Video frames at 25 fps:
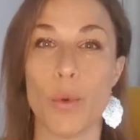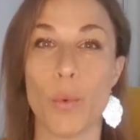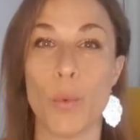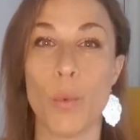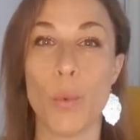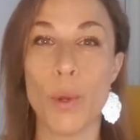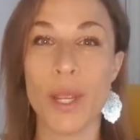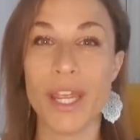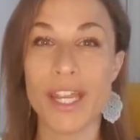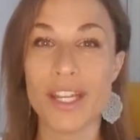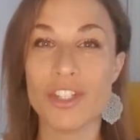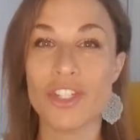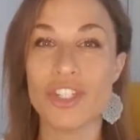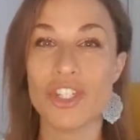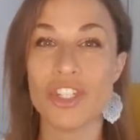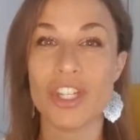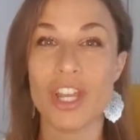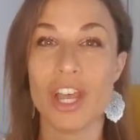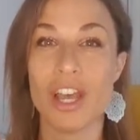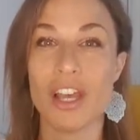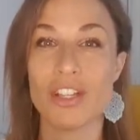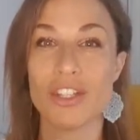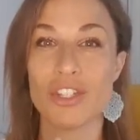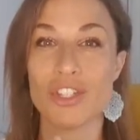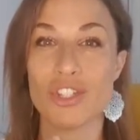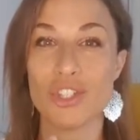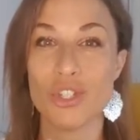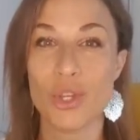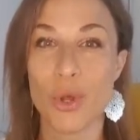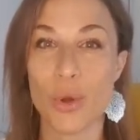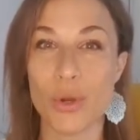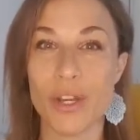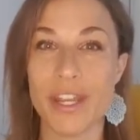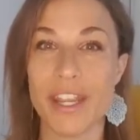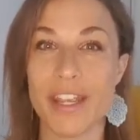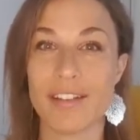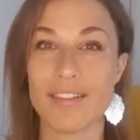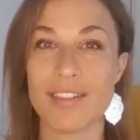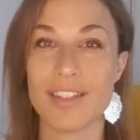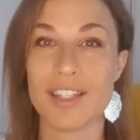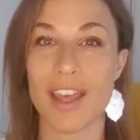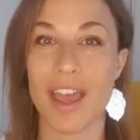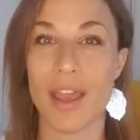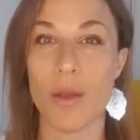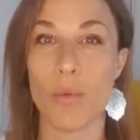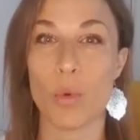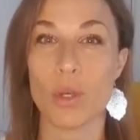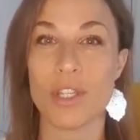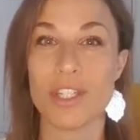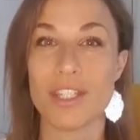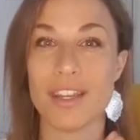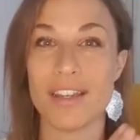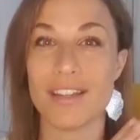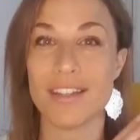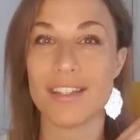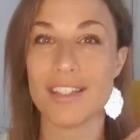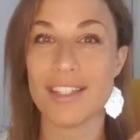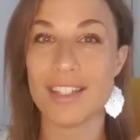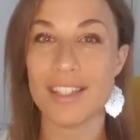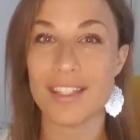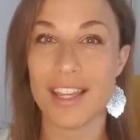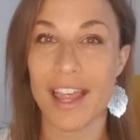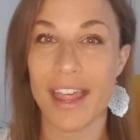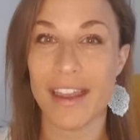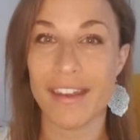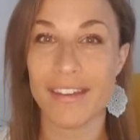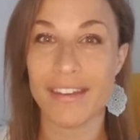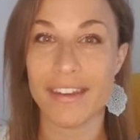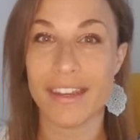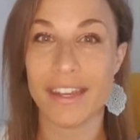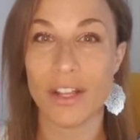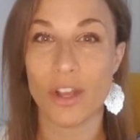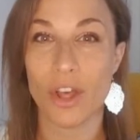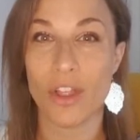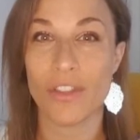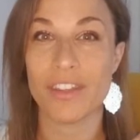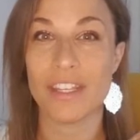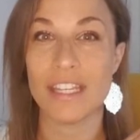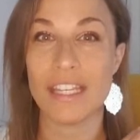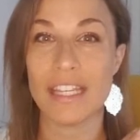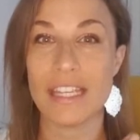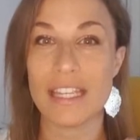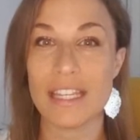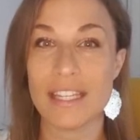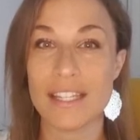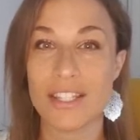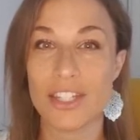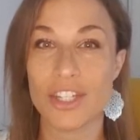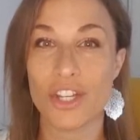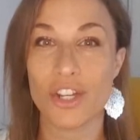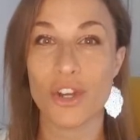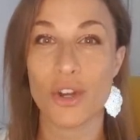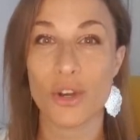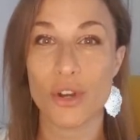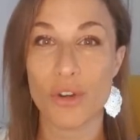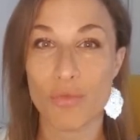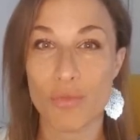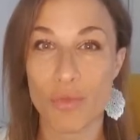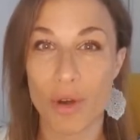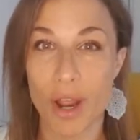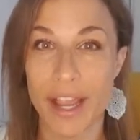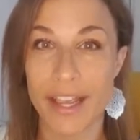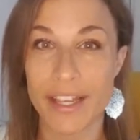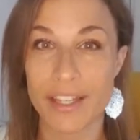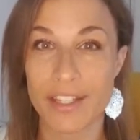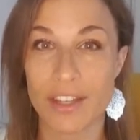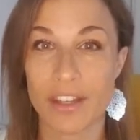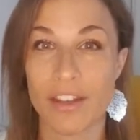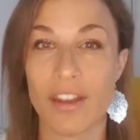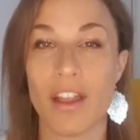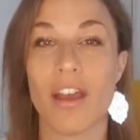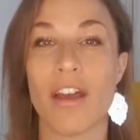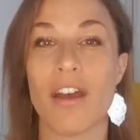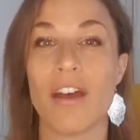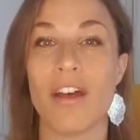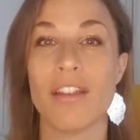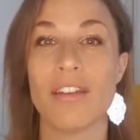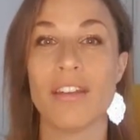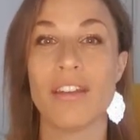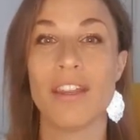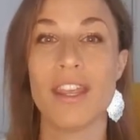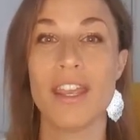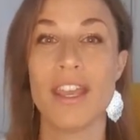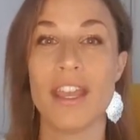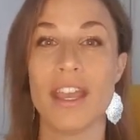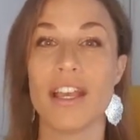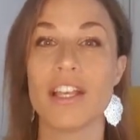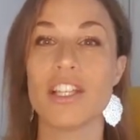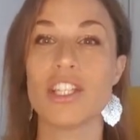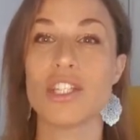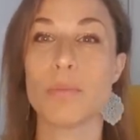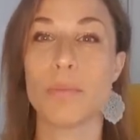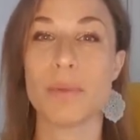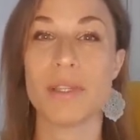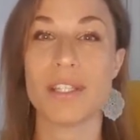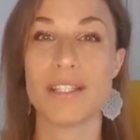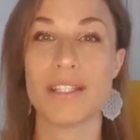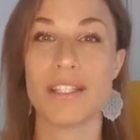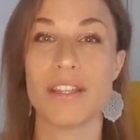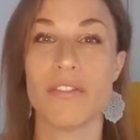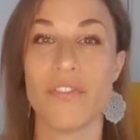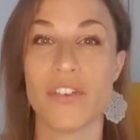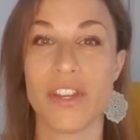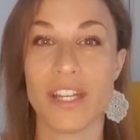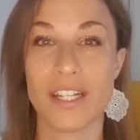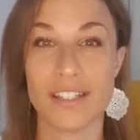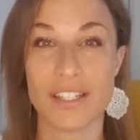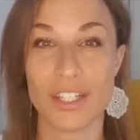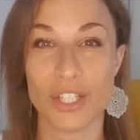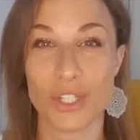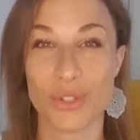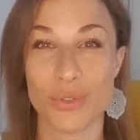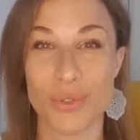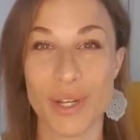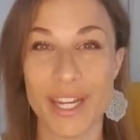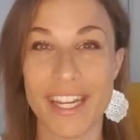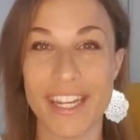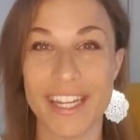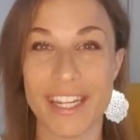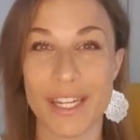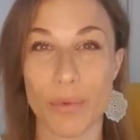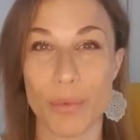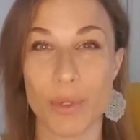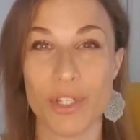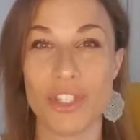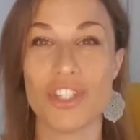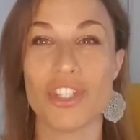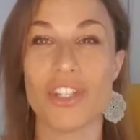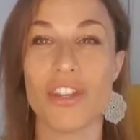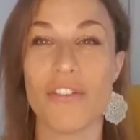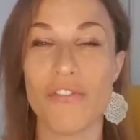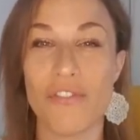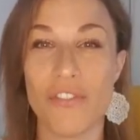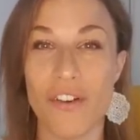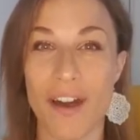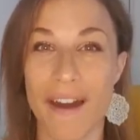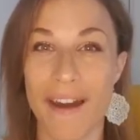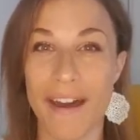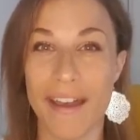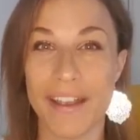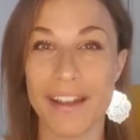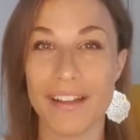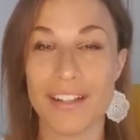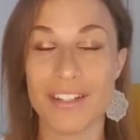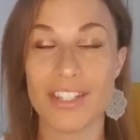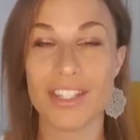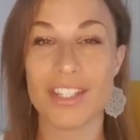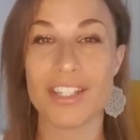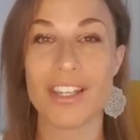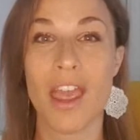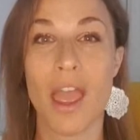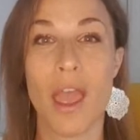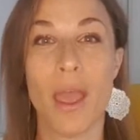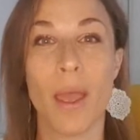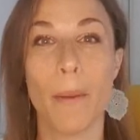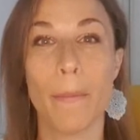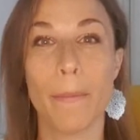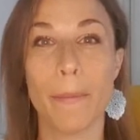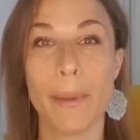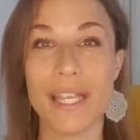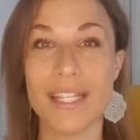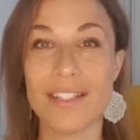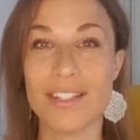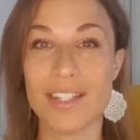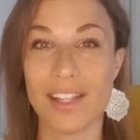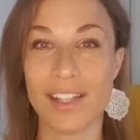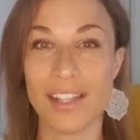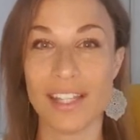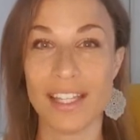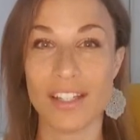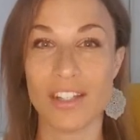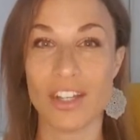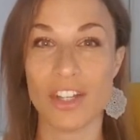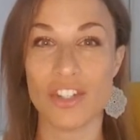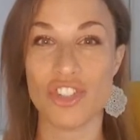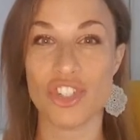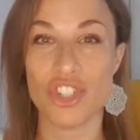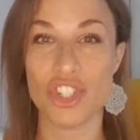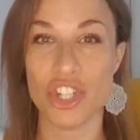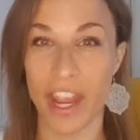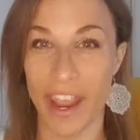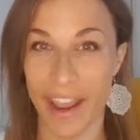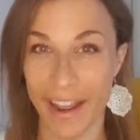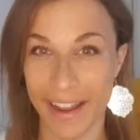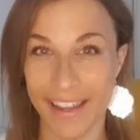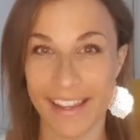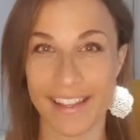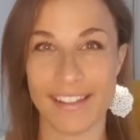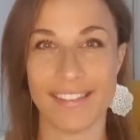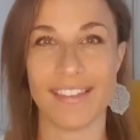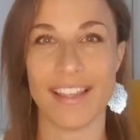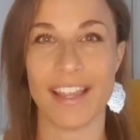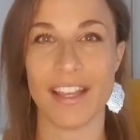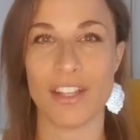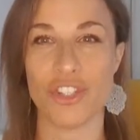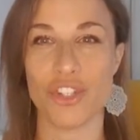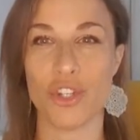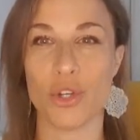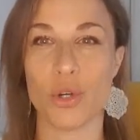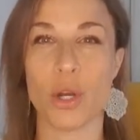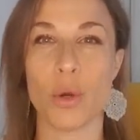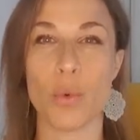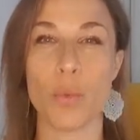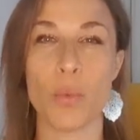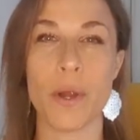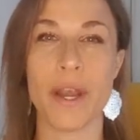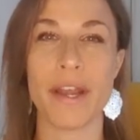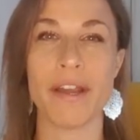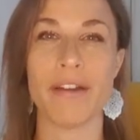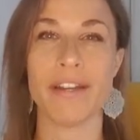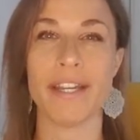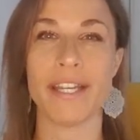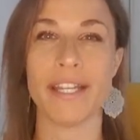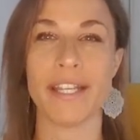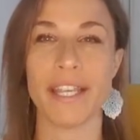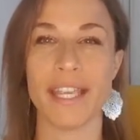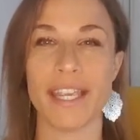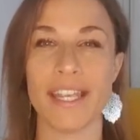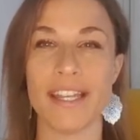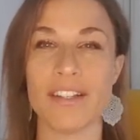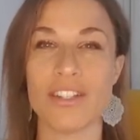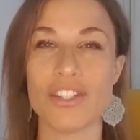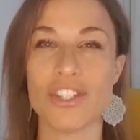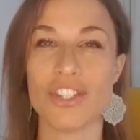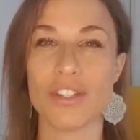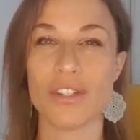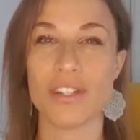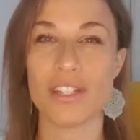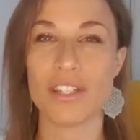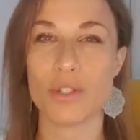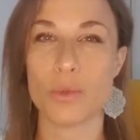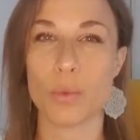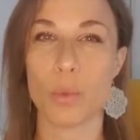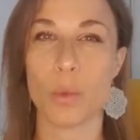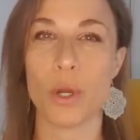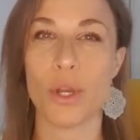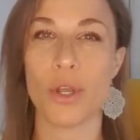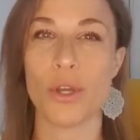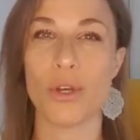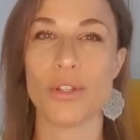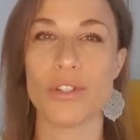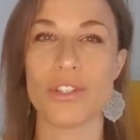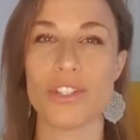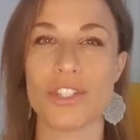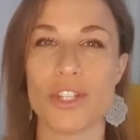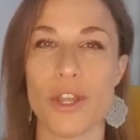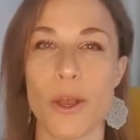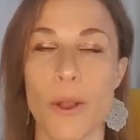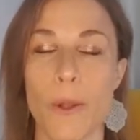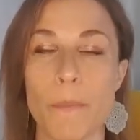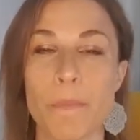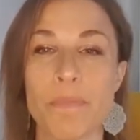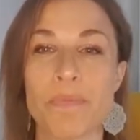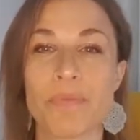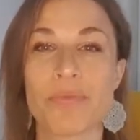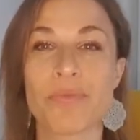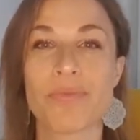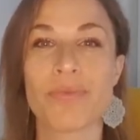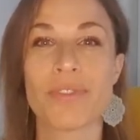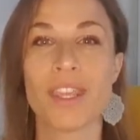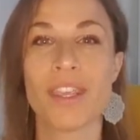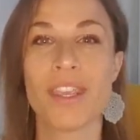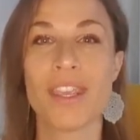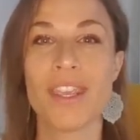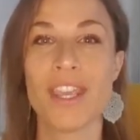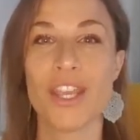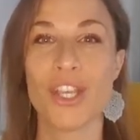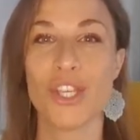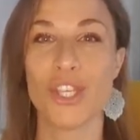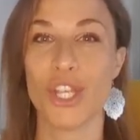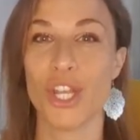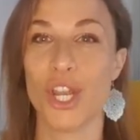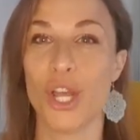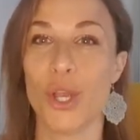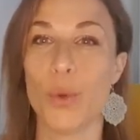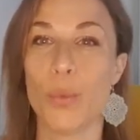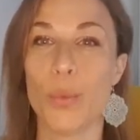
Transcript: which zodiac sign was ascending on the eastern horizon on a specific degree, which defines basically the jacket that you're wearing into this world. So, you know,